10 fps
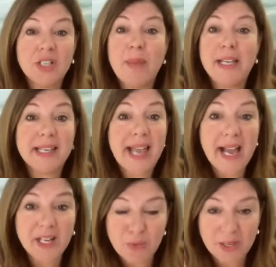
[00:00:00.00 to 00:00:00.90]
make the
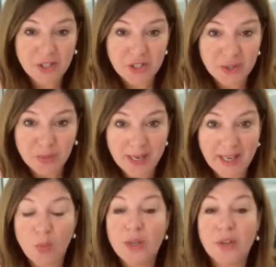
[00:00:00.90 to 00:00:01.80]
cash register
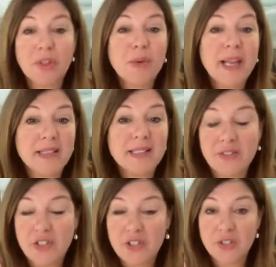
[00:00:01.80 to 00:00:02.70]
ring? What are 3
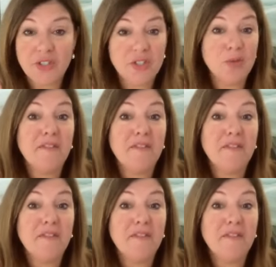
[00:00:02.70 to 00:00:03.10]
activities you can do,